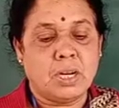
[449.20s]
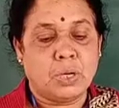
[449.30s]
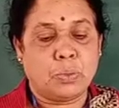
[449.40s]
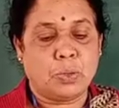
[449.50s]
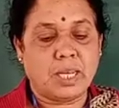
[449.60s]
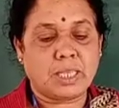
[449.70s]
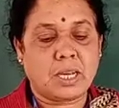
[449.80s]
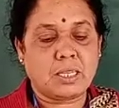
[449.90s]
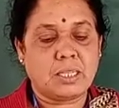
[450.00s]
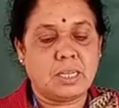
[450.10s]
to
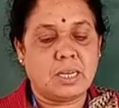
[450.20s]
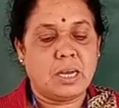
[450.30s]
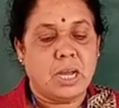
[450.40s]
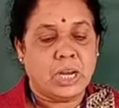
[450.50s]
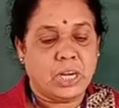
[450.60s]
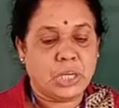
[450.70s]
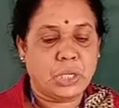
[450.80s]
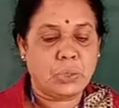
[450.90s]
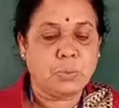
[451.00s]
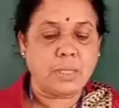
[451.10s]
discuss the
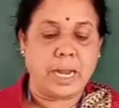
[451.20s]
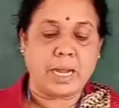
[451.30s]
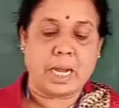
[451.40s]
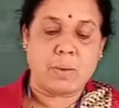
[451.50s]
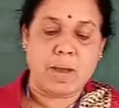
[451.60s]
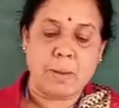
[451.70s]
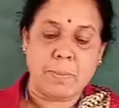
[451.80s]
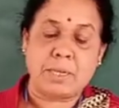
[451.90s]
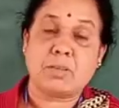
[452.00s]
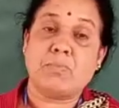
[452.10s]
issues and
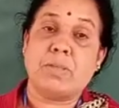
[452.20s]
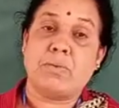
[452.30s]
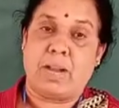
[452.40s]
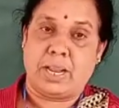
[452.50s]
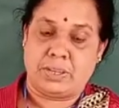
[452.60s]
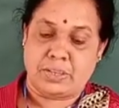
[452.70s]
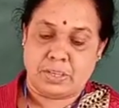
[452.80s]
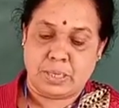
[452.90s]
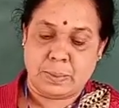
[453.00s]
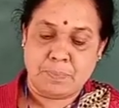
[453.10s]
requirements of the
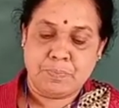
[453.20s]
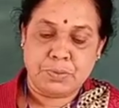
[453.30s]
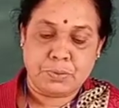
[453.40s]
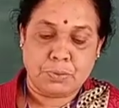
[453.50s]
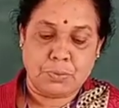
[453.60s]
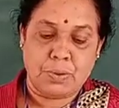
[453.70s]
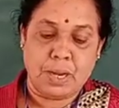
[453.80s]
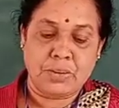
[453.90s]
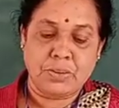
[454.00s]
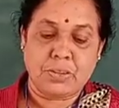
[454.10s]
village. So,
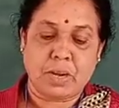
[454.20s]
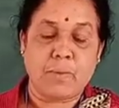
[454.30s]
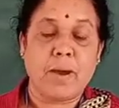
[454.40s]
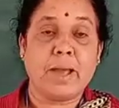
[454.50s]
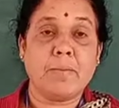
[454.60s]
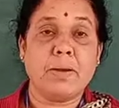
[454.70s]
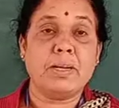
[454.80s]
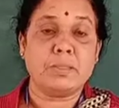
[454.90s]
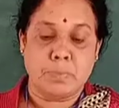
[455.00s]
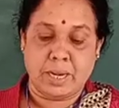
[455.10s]
villages
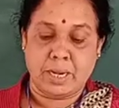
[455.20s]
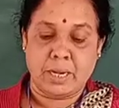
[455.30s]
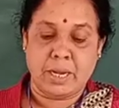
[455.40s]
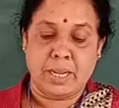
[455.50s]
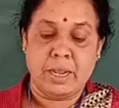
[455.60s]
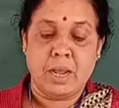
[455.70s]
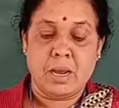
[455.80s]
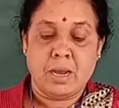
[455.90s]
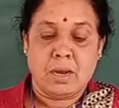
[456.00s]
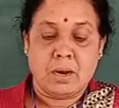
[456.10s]
requirements
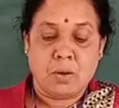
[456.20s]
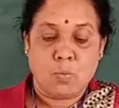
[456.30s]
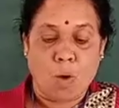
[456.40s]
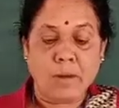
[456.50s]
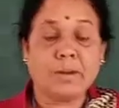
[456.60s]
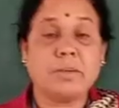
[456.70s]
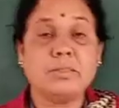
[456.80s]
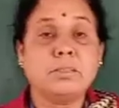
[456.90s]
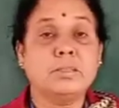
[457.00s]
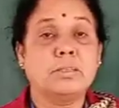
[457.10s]
mainly
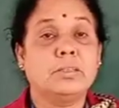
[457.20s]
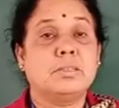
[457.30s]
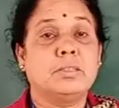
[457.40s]
water,